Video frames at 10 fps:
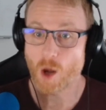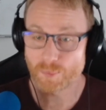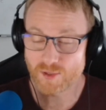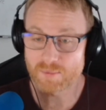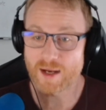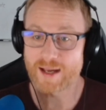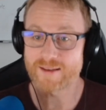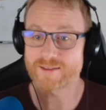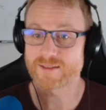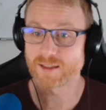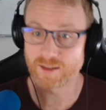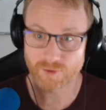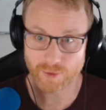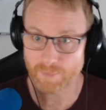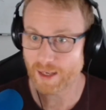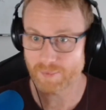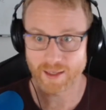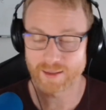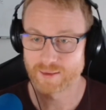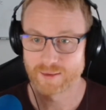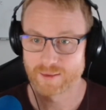optimized delivery pipeline,